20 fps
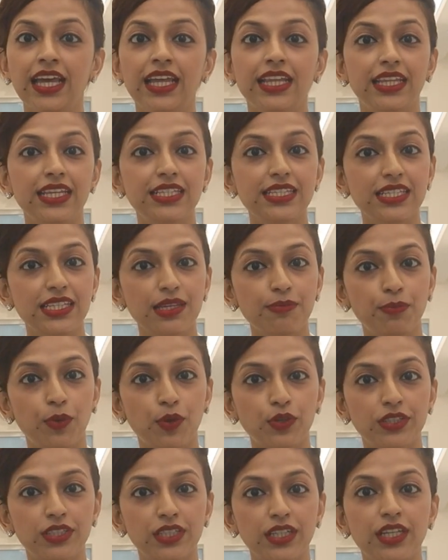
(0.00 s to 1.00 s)
This is
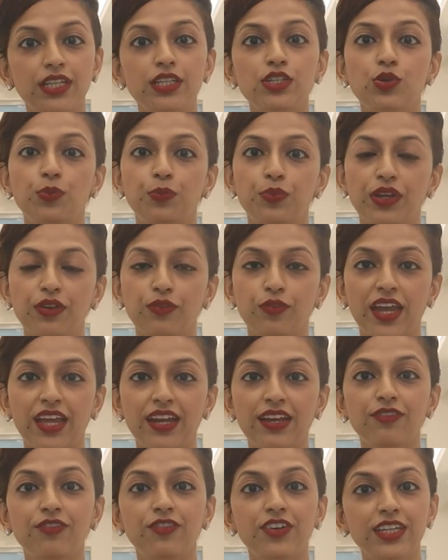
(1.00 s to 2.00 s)
important to
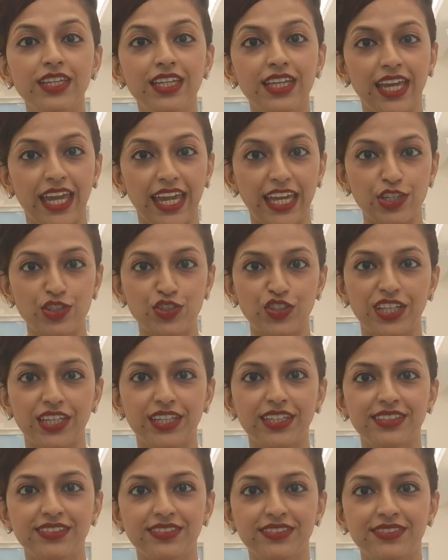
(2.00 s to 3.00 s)
prevent further aging.